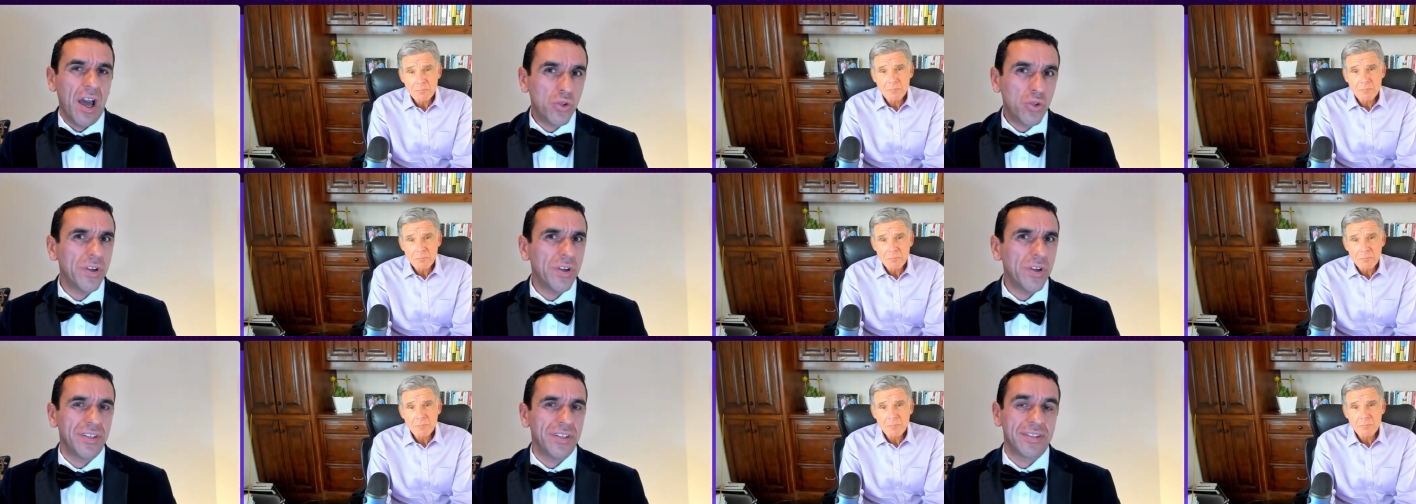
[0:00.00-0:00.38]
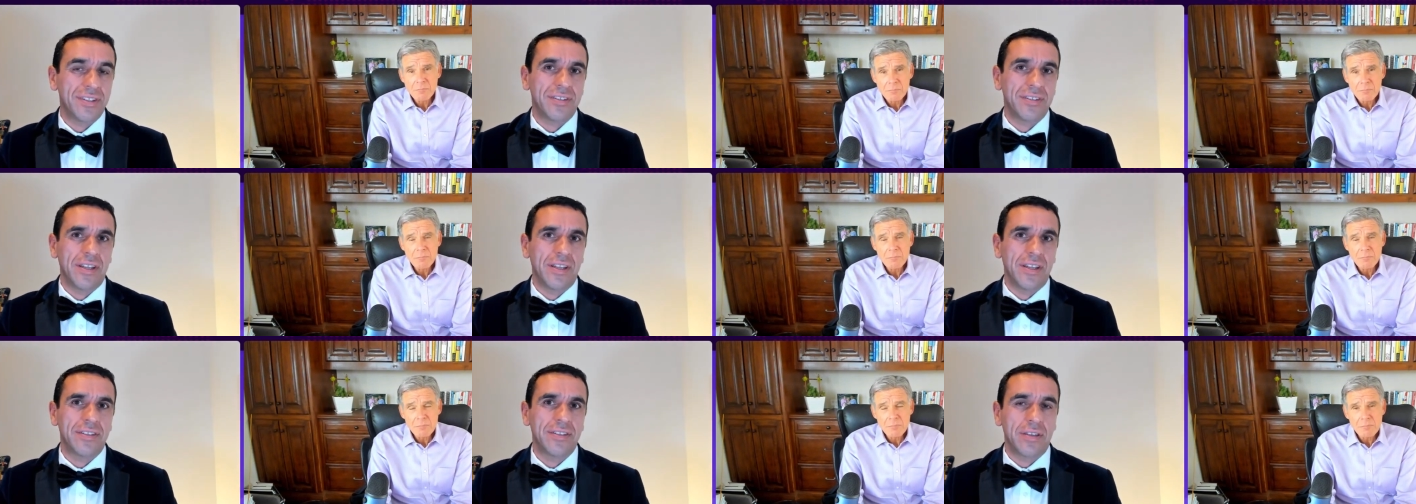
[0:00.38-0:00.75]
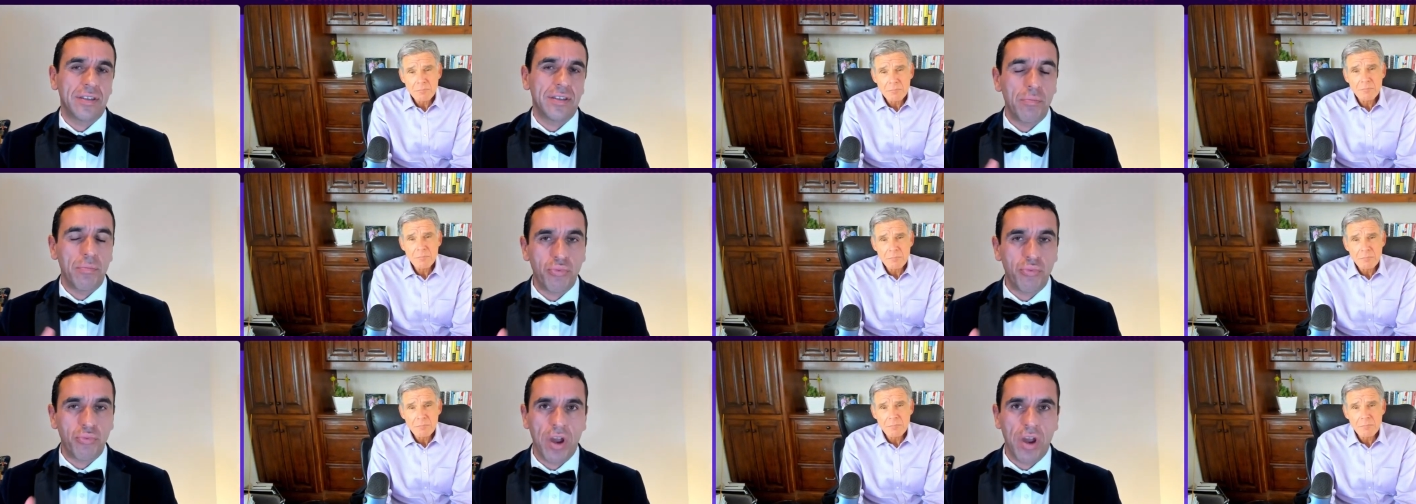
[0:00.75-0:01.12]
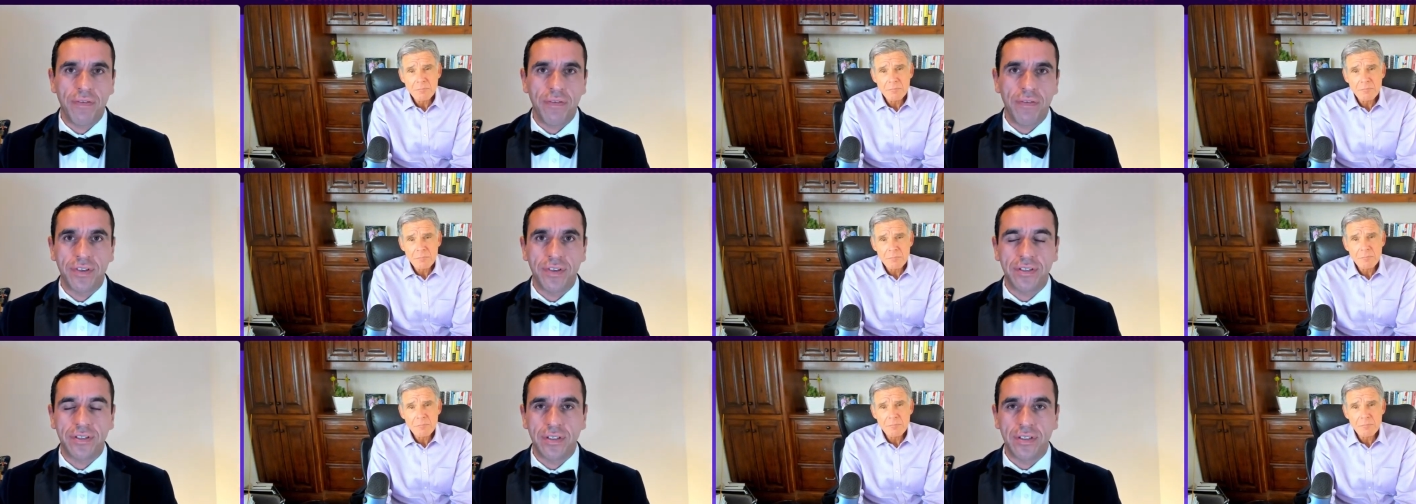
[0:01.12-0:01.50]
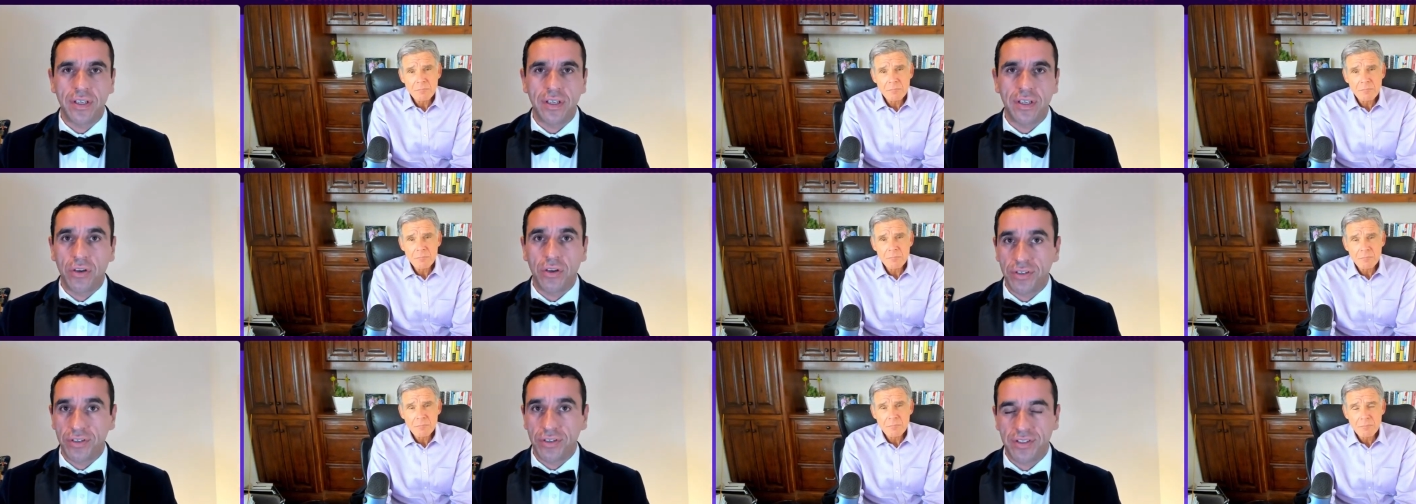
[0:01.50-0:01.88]
Speaker 1: I do understand some
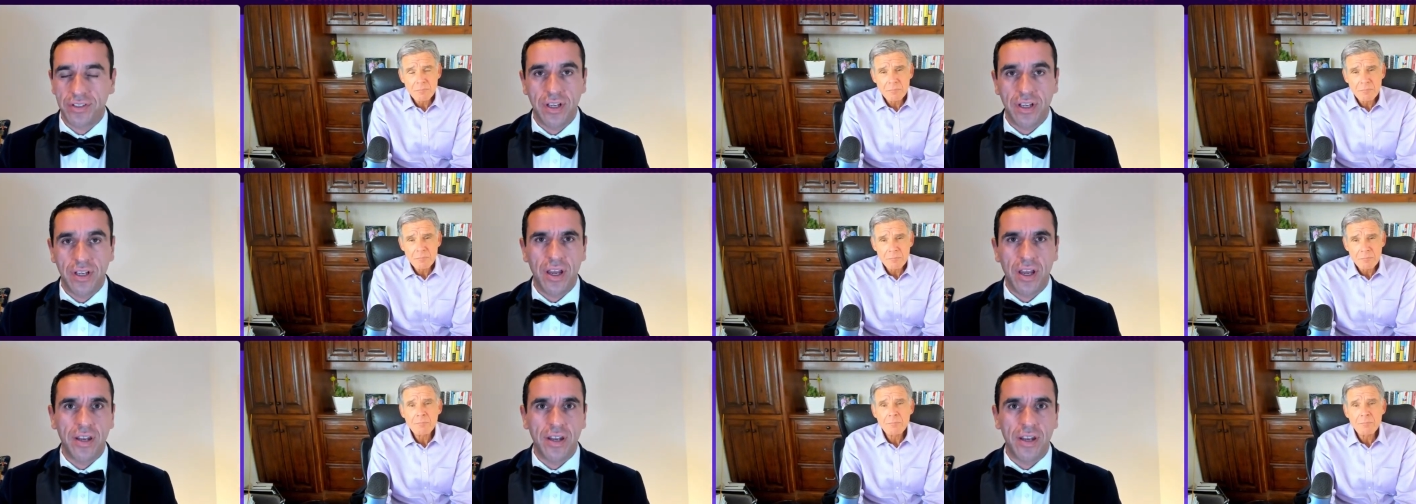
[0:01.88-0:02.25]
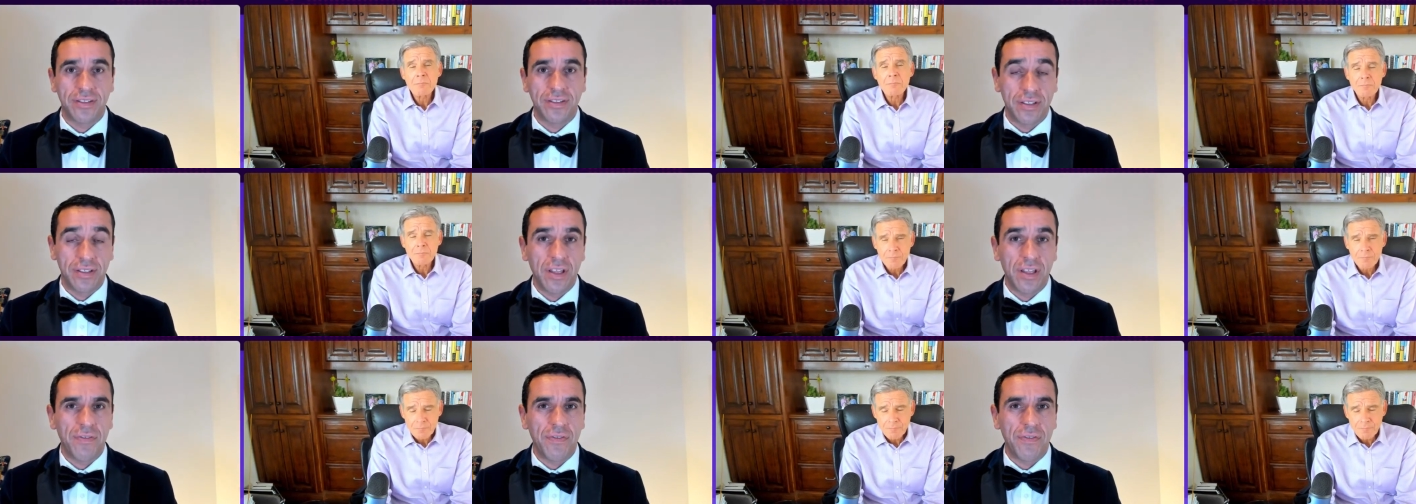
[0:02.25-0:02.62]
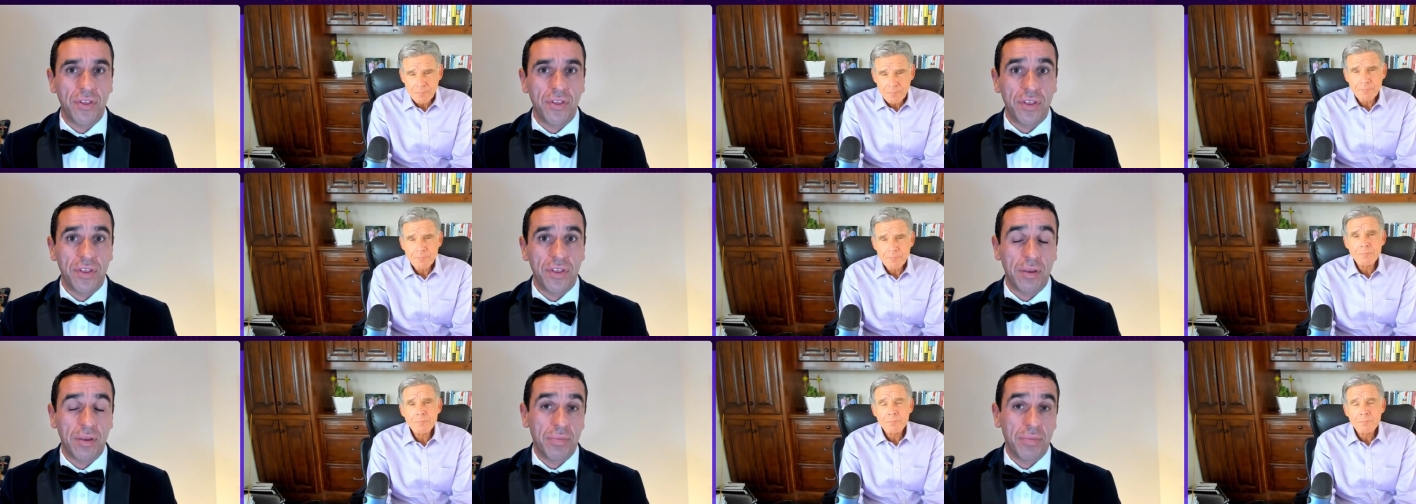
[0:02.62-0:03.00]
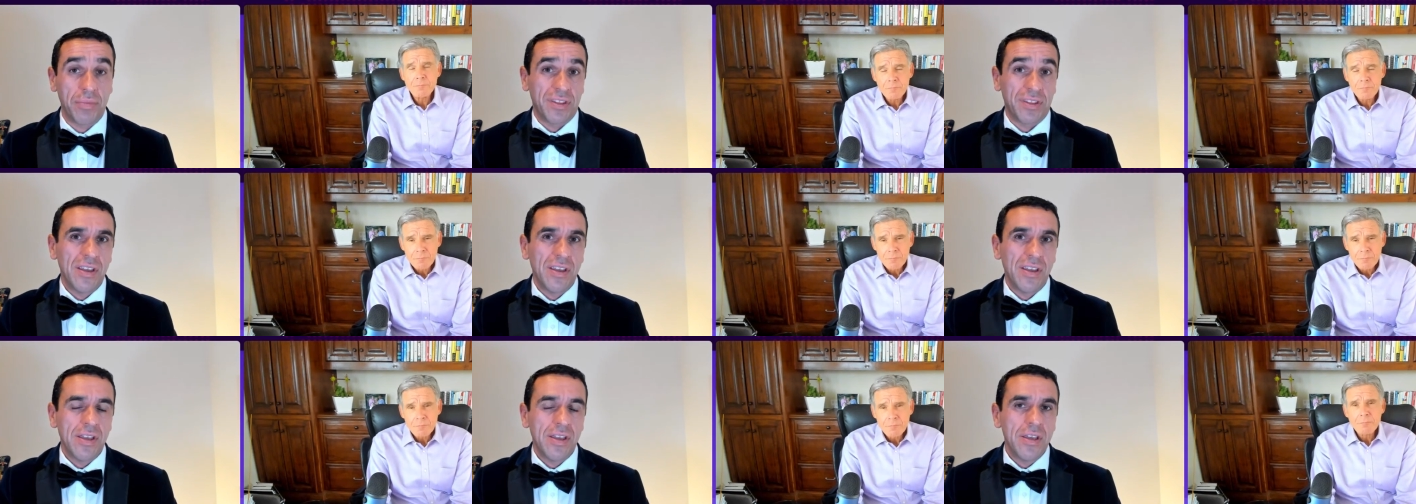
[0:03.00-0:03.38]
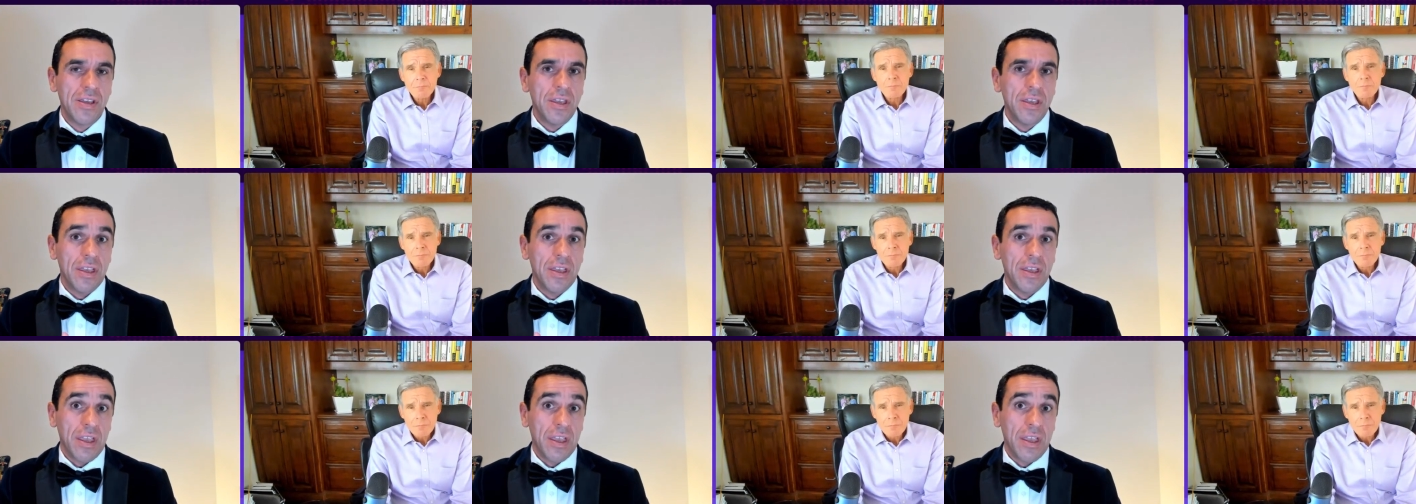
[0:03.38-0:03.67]
privacy concerns and everything, but